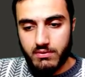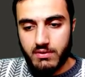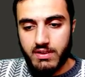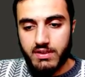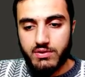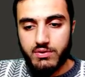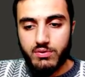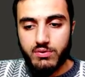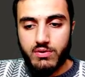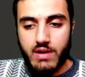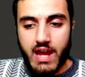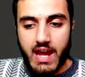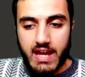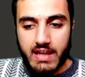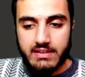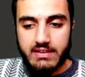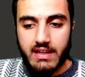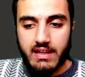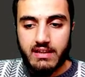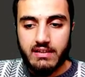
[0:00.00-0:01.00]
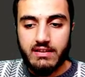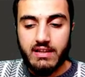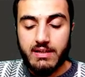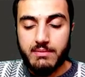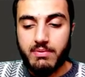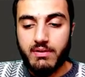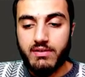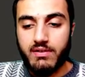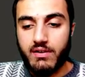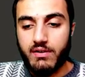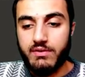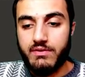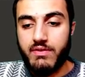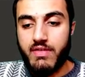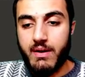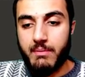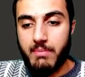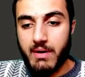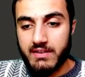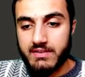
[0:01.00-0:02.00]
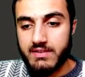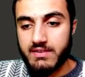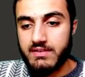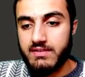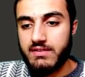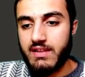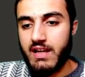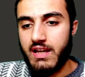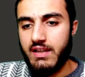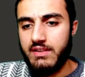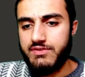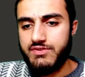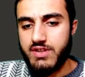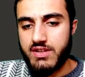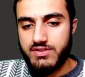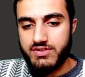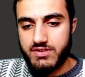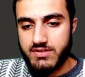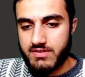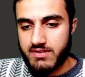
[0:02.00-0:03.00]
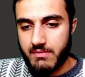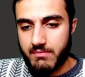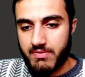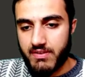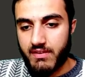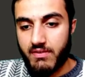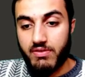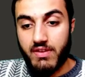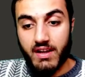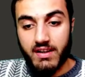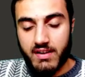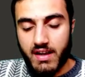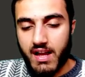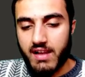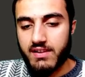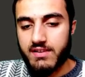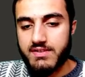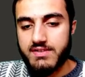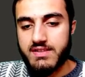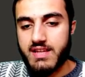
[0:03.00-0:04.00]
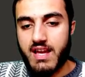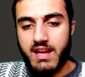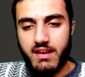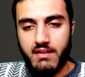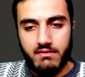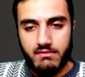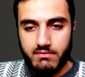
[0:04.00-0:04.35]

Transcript: you need to add a label on the button and change something the colors